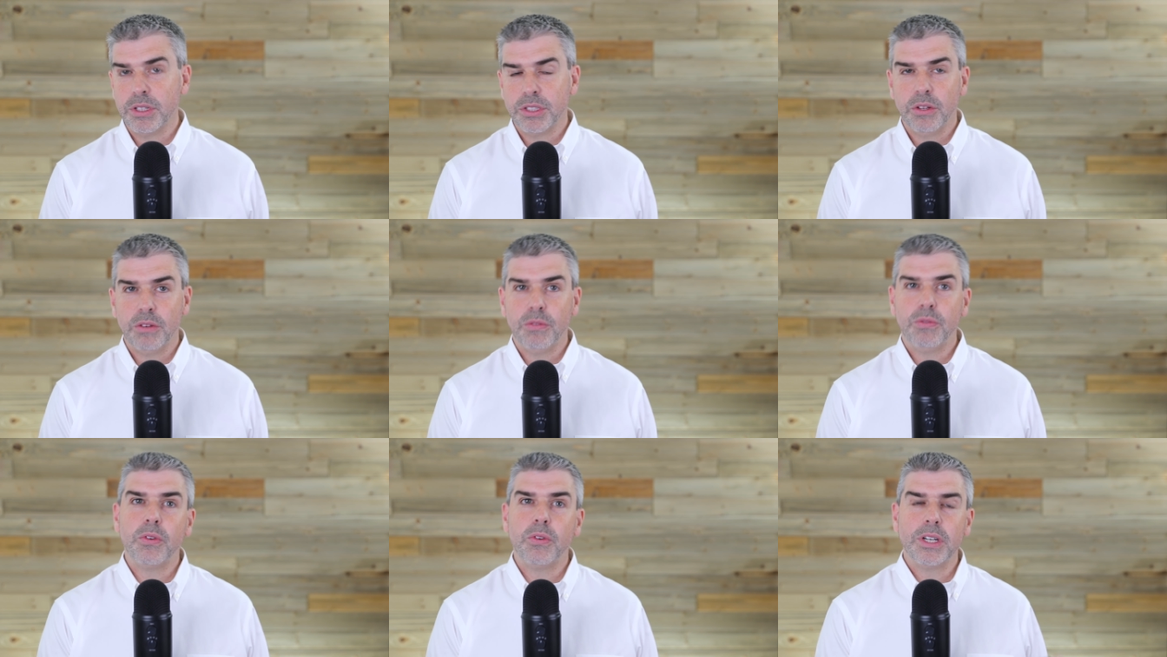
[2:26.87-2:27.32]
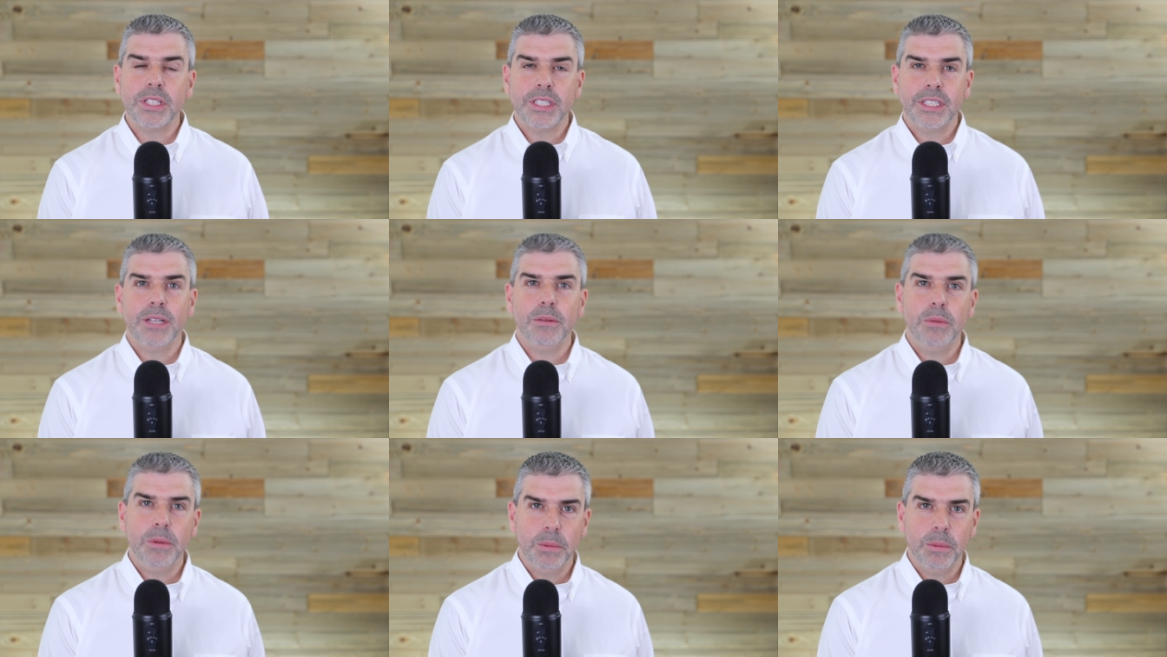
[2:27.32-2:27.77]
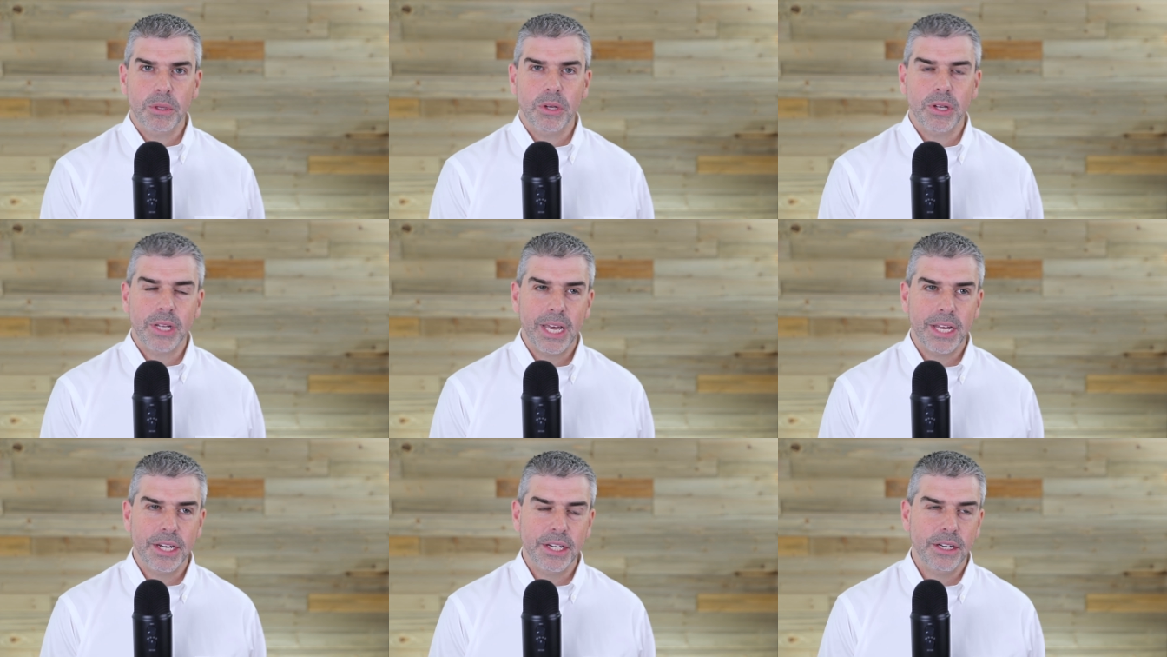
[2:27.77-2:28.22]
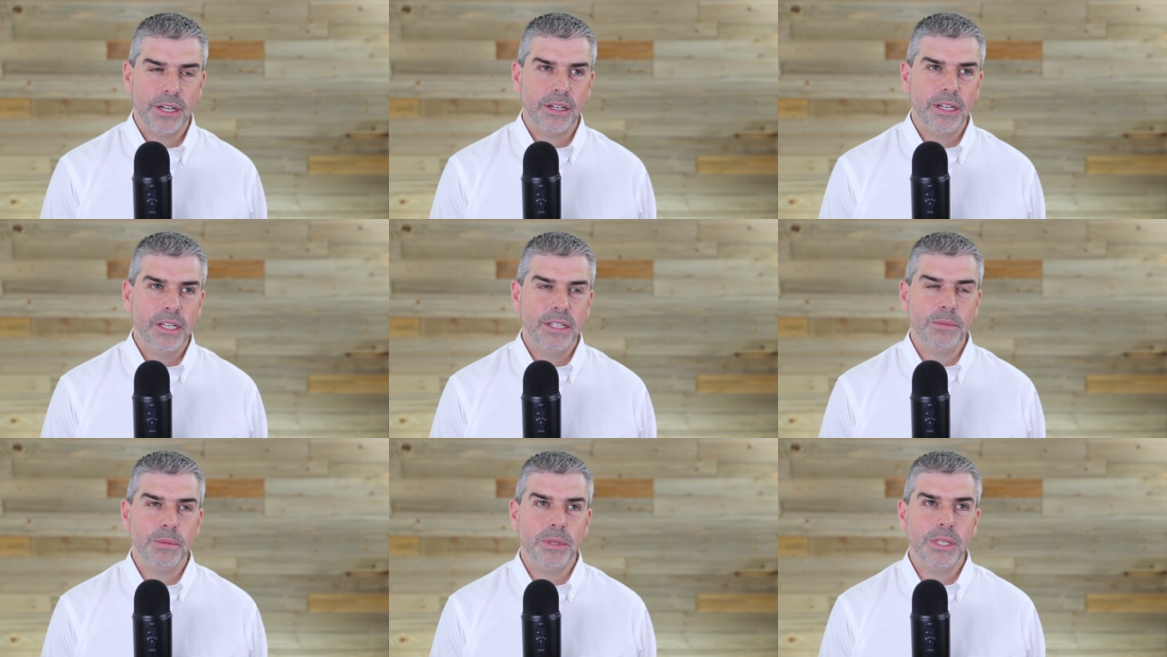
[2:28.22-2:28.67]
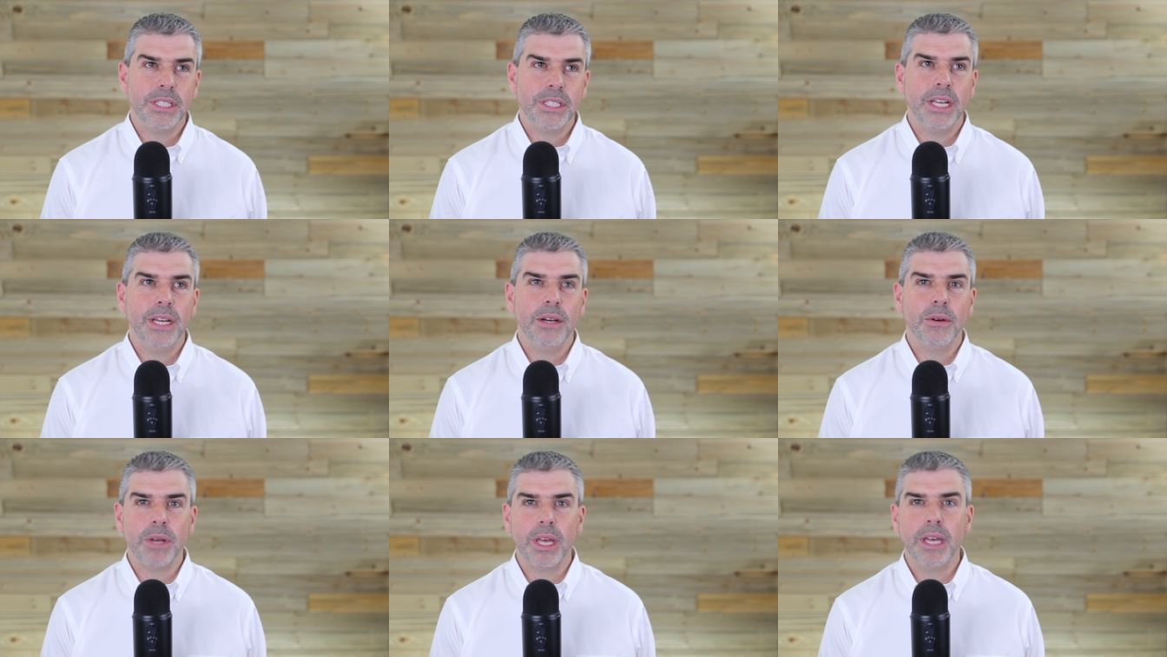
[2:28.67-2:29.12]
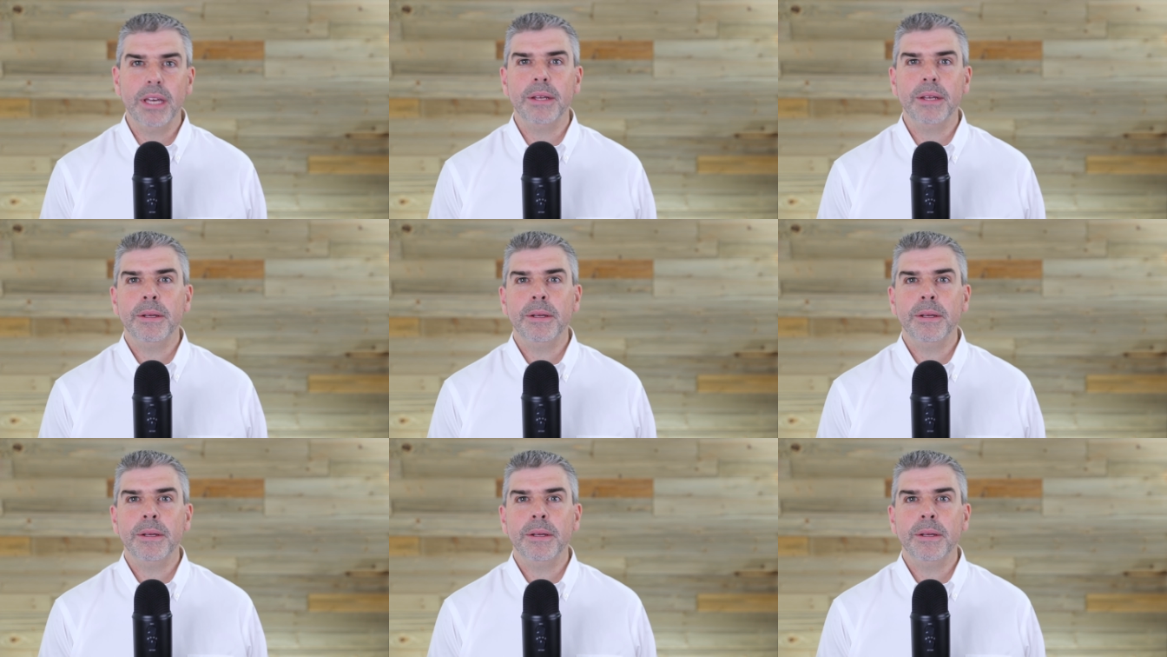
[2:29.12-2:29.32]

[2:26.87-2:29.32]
So the first thing we would look at here is we'd say, okay,